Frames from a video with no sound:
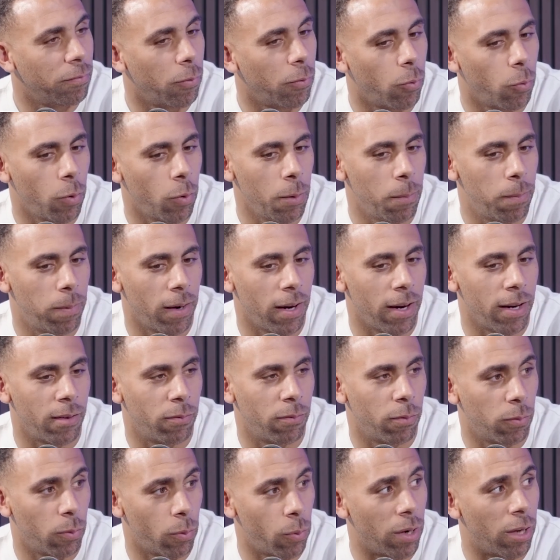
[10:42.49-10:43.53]
We played
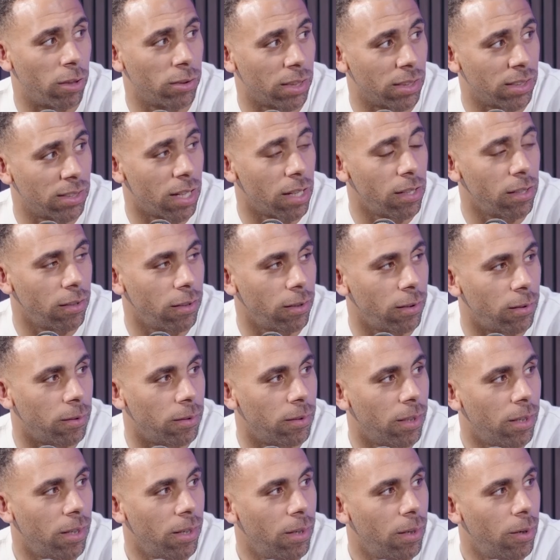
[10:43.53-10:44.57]
when I was at Sunderland.
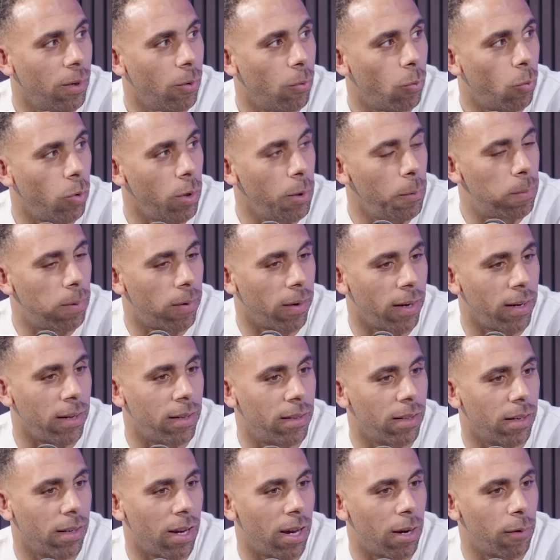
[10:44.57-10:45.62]
We played
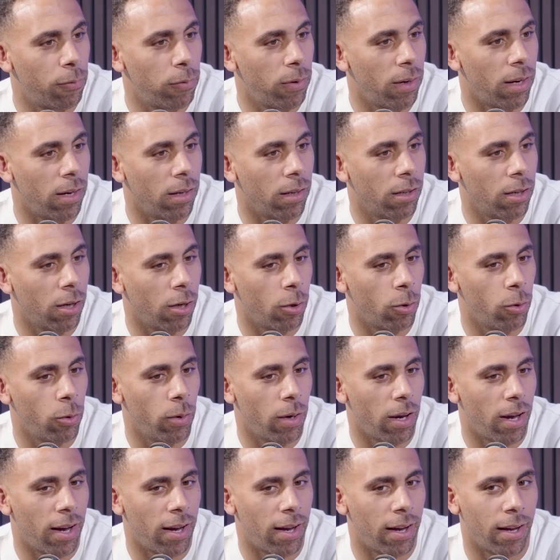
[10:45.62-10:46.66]
Atletico
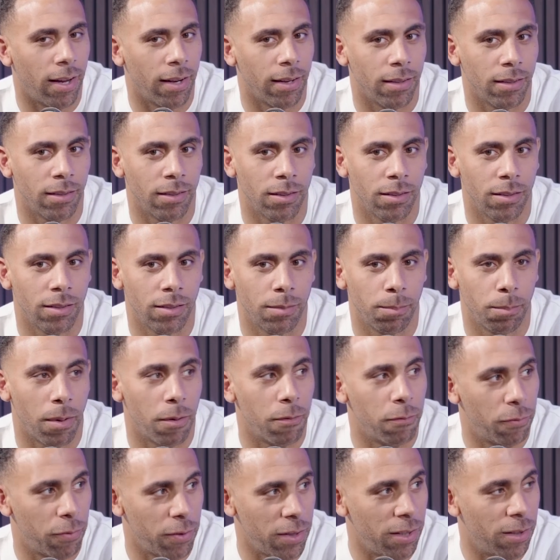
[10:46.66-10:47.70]
and
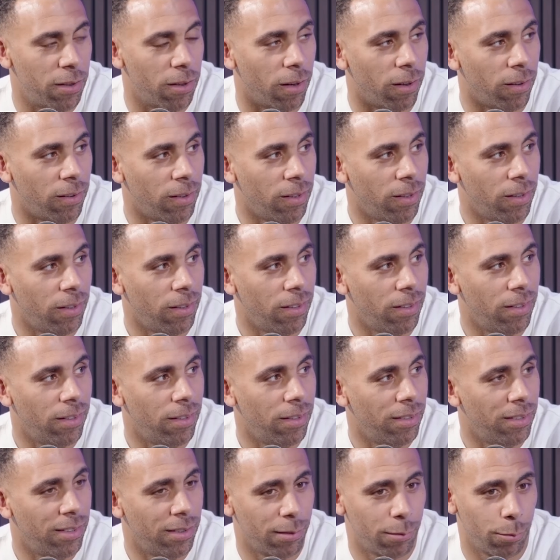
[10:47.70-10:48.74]
Benfica.
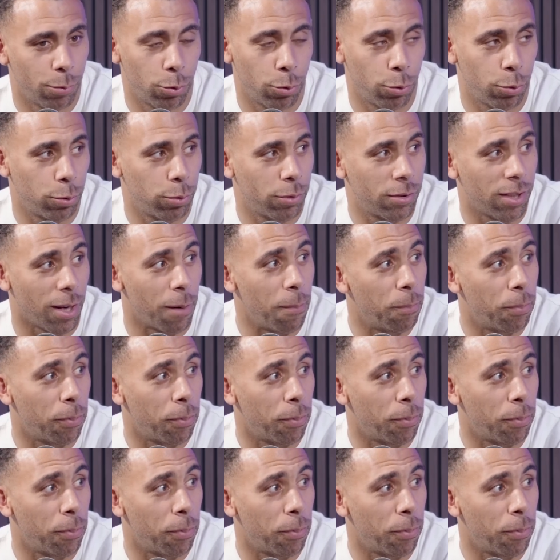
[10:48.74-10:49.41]
Some